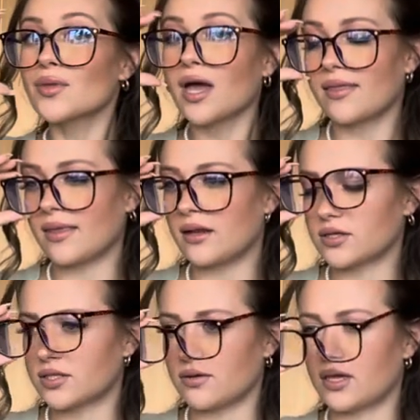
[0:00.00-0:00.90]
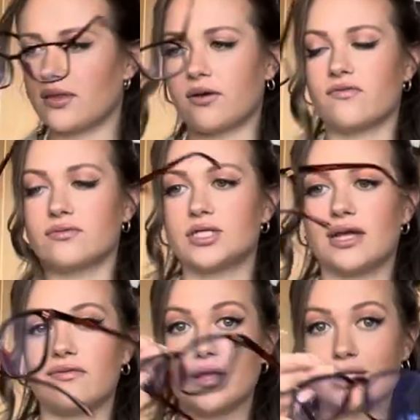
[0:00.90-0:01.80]
I think they look so cute. They're from
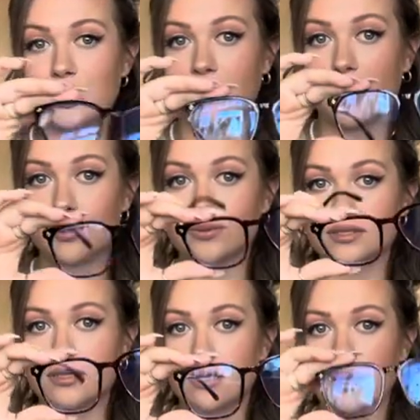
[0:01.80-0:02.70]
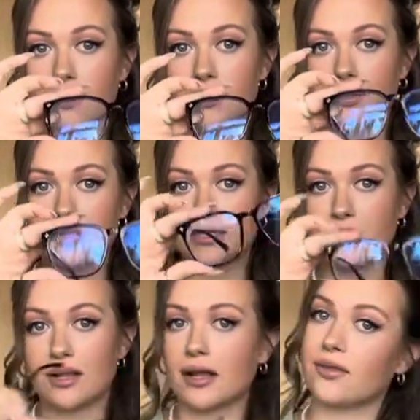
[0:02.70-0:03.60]
Shein for like £2, but you can see the
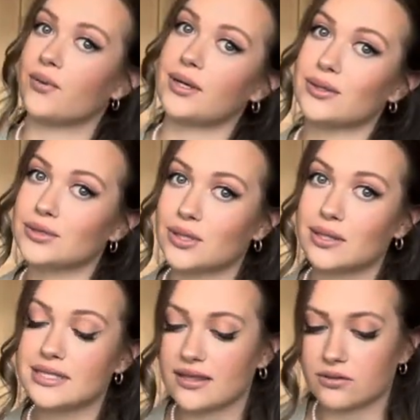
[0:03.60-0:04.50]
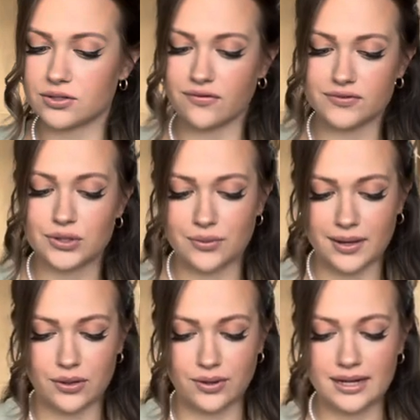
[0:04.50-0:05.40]
glare in the window, so I'll take those off to not be
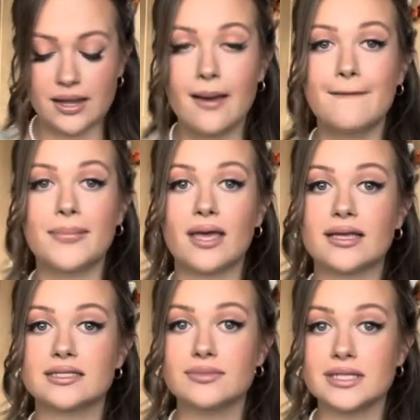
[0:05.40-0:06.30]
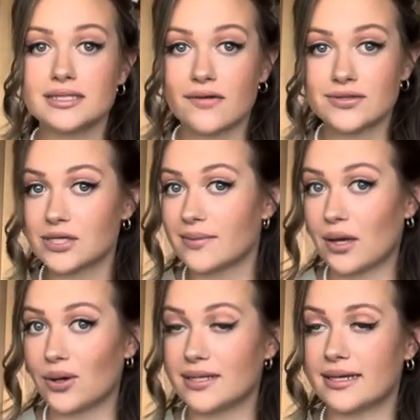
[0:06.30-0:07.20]
annoying. But yeah, some of this stuff is going to be
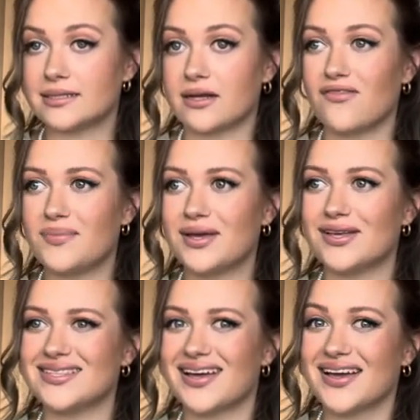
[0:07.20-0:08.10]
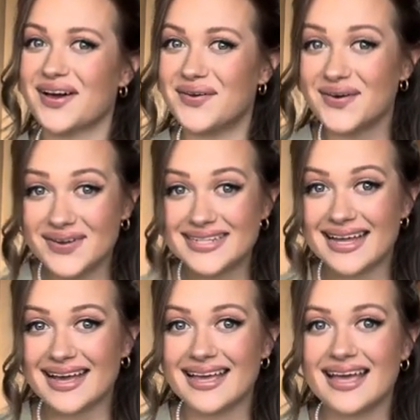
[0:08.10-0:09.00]
holiday stuff because I go on
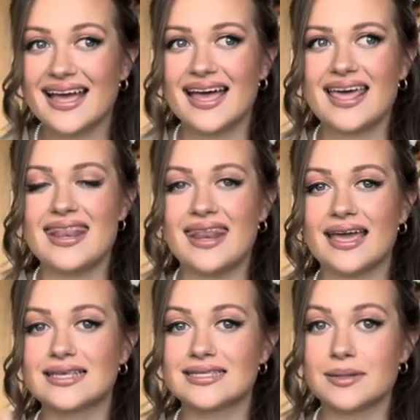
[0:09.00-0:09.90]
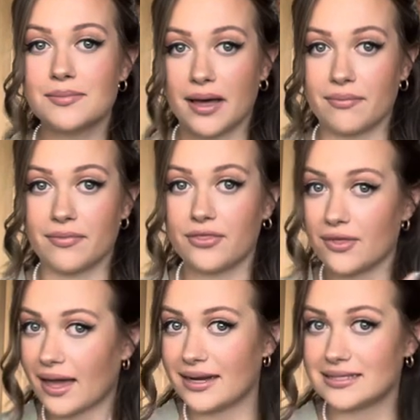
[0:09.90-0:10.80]
holiday next month,
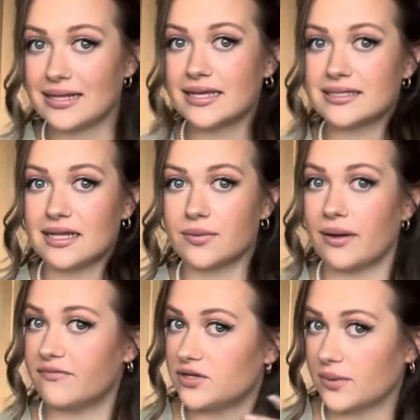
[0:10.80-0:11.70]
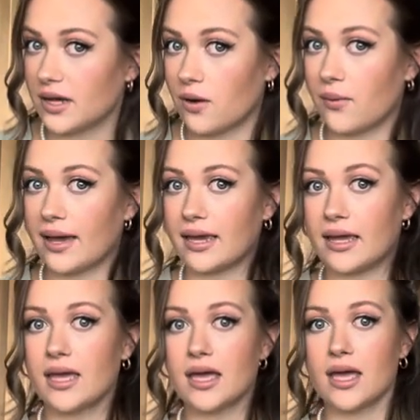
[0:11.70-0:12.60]
and it's less than a month till we go
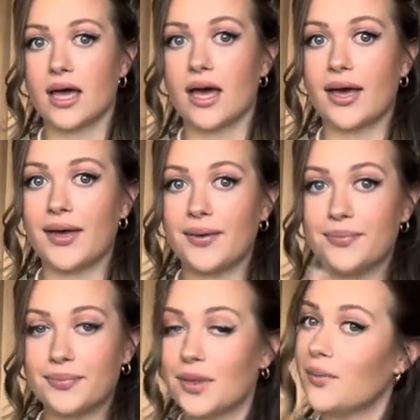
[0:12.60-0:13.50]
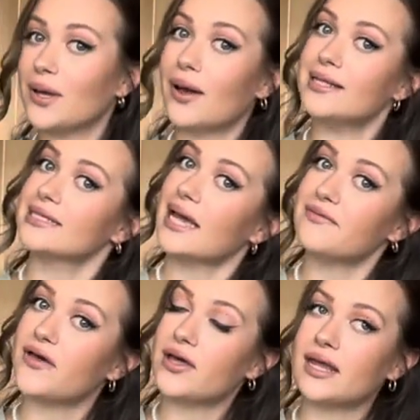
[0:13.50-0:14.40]
away. We're going to Cape
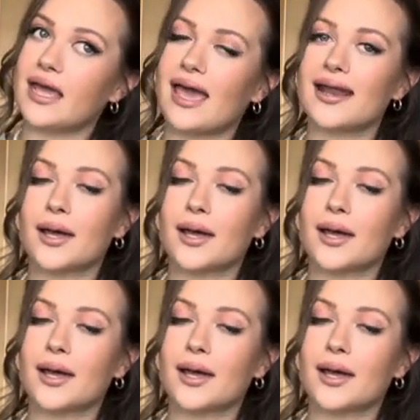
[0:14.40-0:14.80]
Verde and I